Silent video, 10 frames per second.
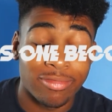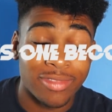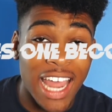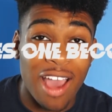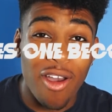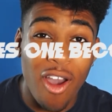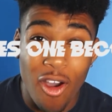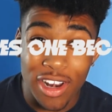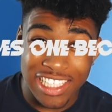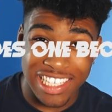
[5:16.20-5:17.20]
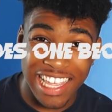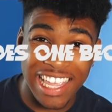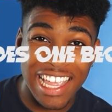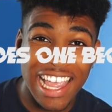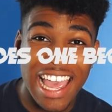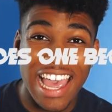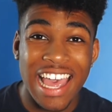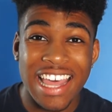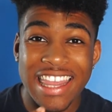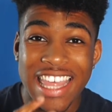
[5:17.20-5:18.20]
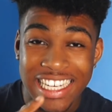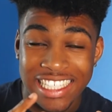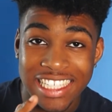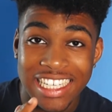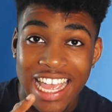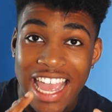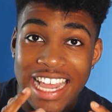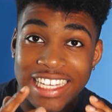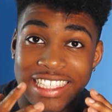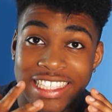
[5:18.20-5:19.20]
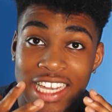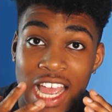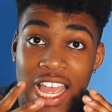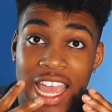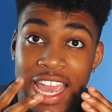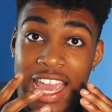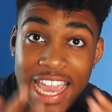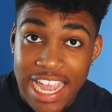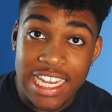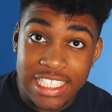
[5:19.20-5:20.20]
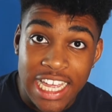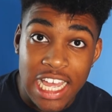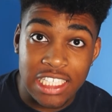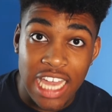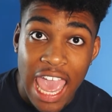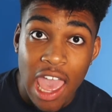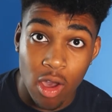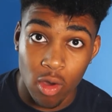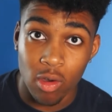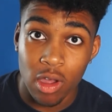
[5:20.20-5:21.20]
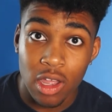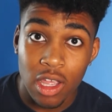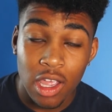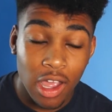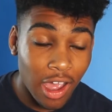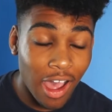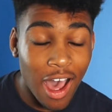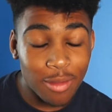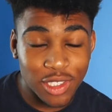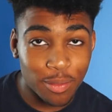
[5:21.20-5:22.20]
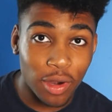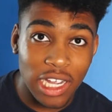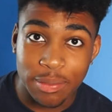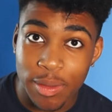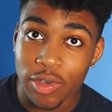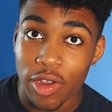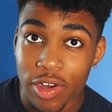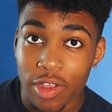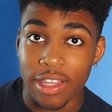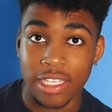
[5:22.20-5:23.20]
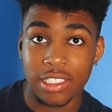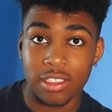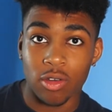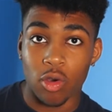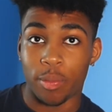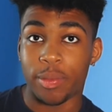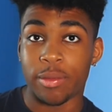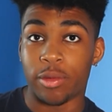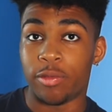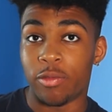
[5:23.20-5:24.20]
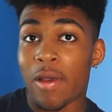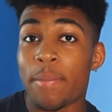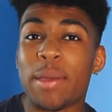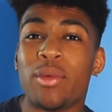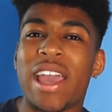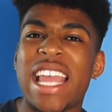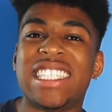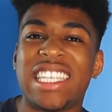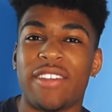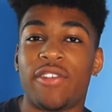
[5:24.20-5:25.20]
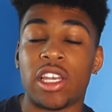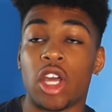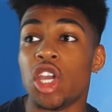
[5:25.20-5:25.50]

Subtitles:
Now, honestly, this is easy as hell. I'm surprised people don't know this, or people instantly think, like,